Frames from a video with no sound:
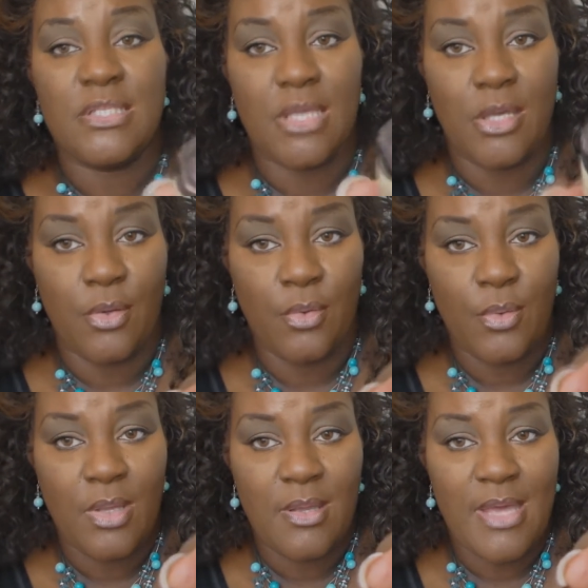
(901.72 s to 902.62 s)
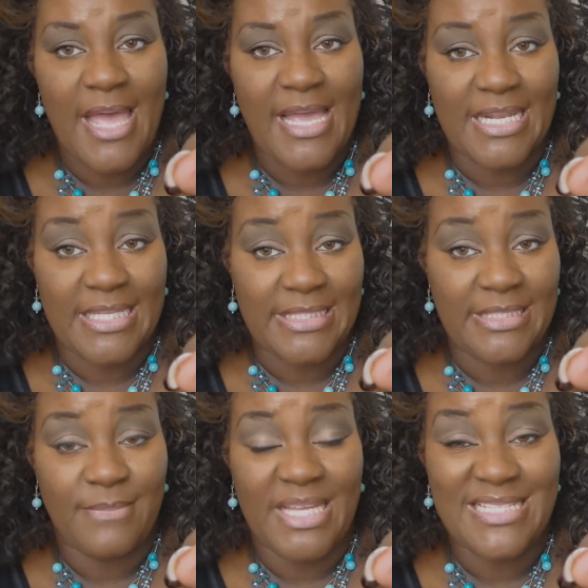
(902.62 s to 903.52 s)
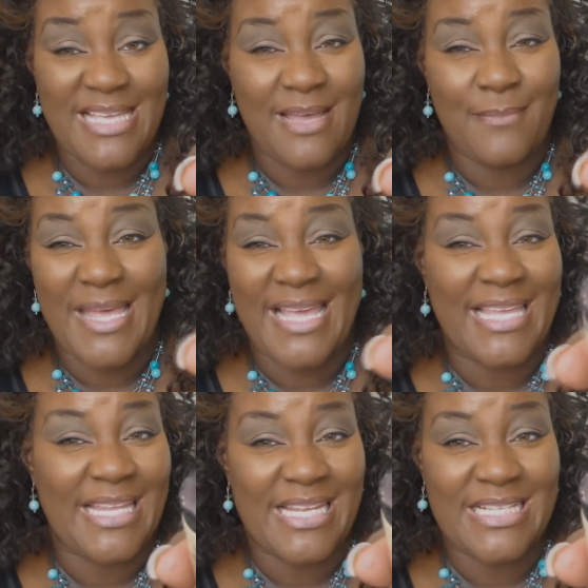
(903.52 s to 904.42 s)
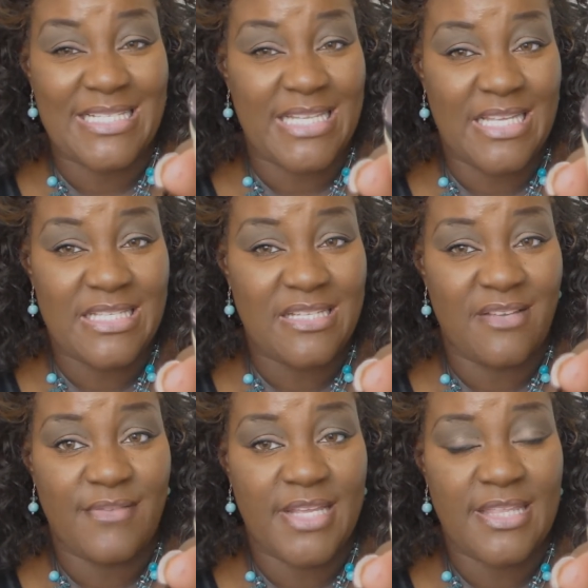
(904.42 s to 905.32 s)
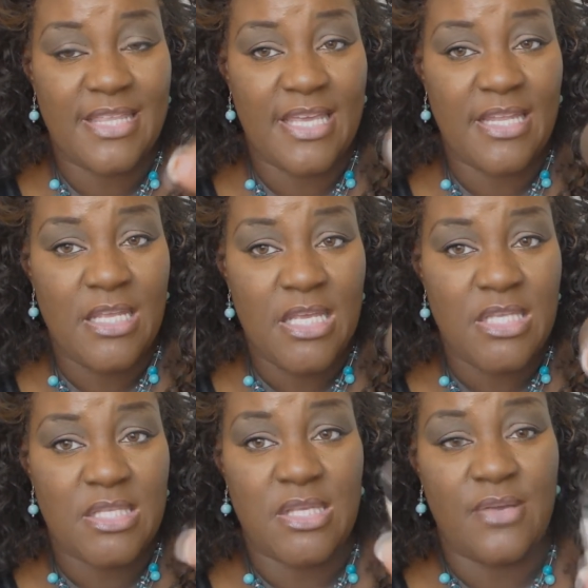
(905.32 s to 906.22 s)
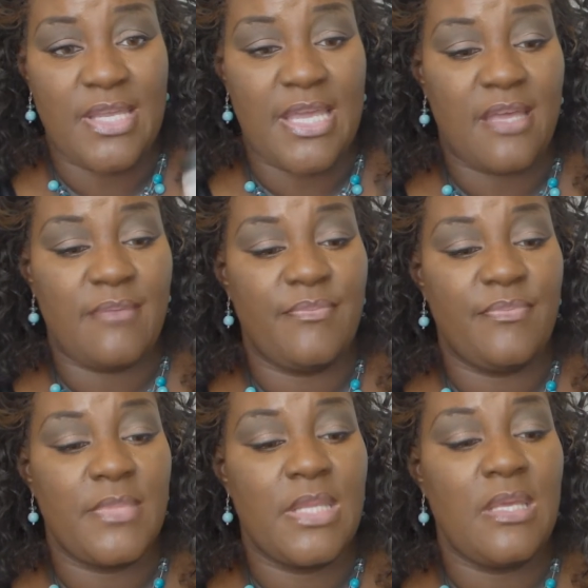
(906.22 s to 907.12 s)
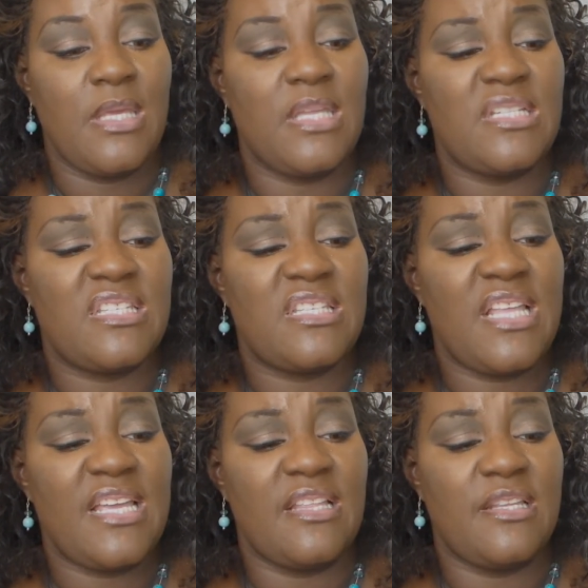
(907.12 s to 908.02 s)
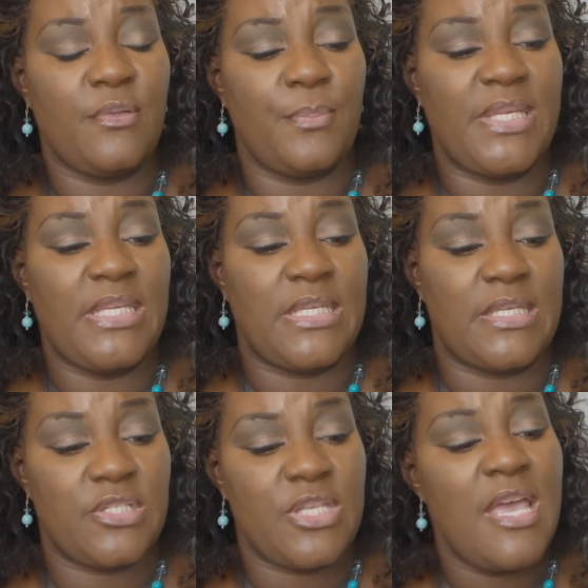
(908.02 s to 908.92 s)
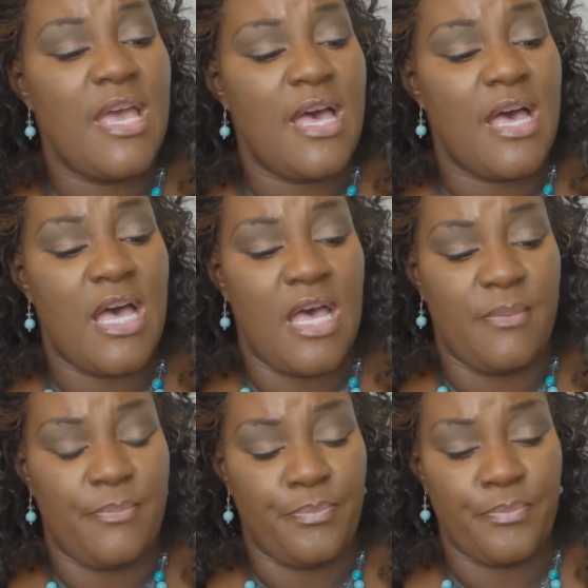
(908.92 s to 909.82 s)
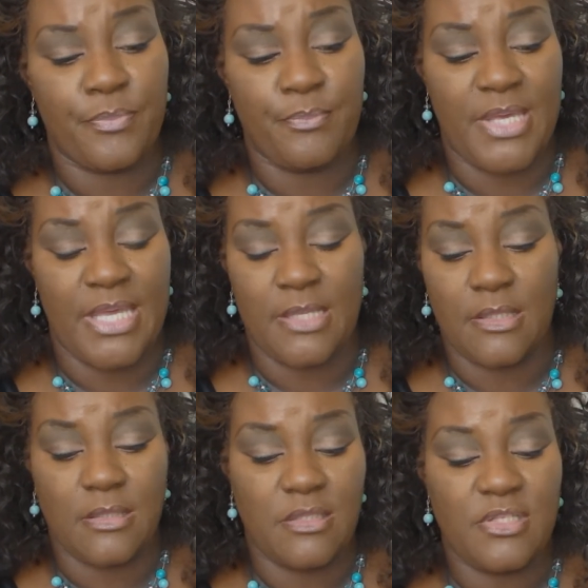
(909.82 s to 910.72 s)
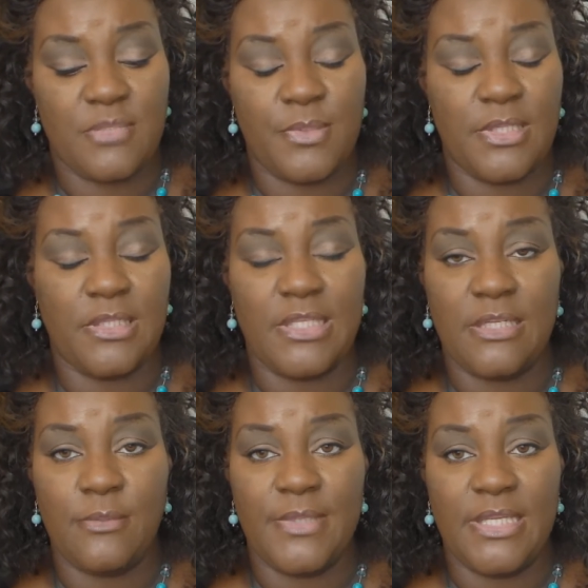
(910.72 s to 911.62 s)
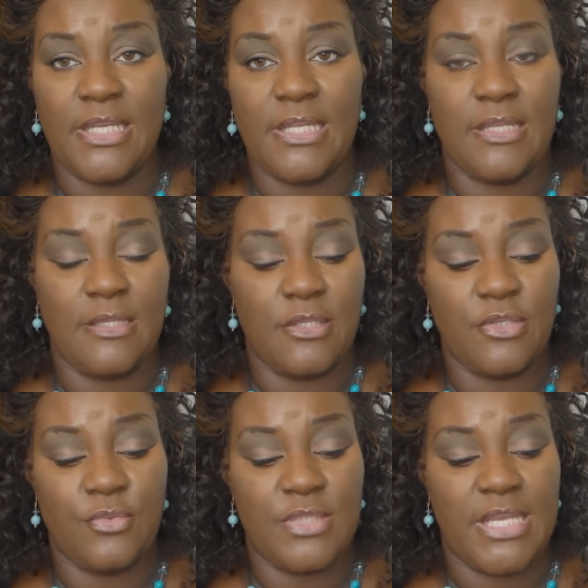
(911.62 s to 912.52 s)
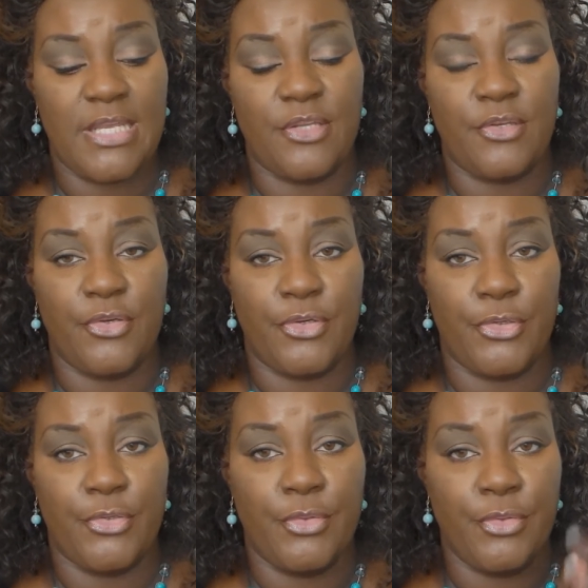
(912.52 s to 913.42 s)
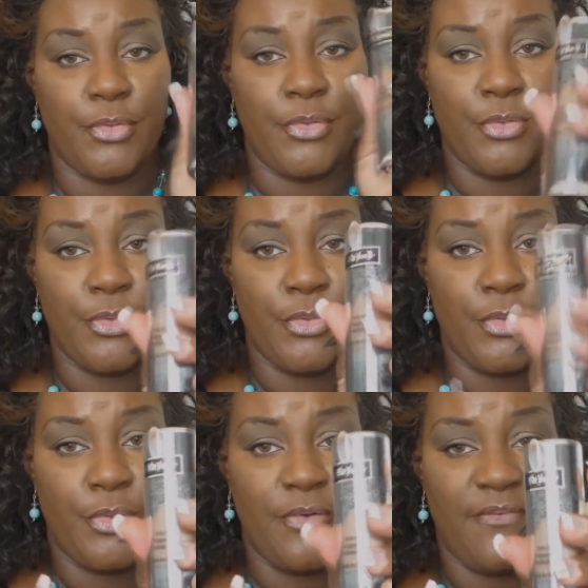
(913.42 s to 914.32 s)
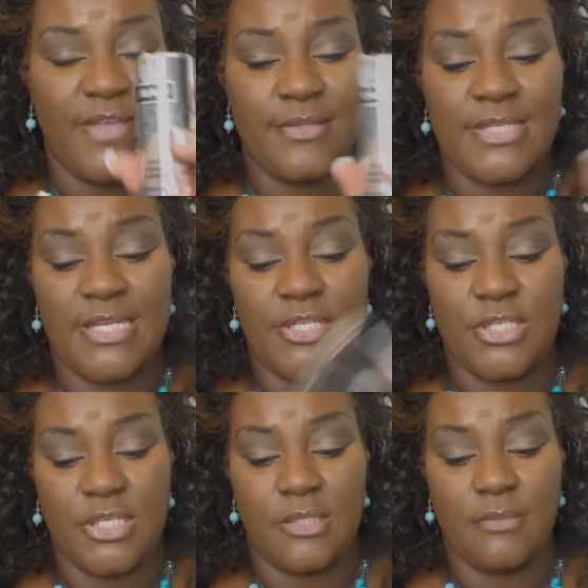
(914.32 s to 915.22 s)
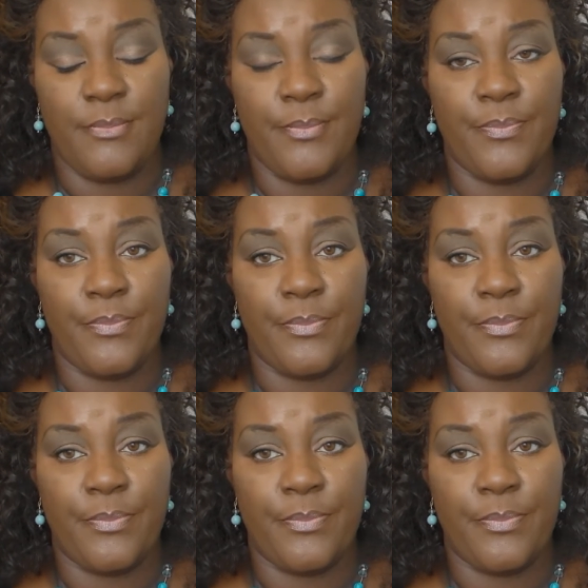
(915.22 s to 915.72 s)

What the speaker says: So I gotta clean my top. I cannot stand stuff like that. So yeah, it's like a little pinkish, but you just put a little bit, and then you take your foundation,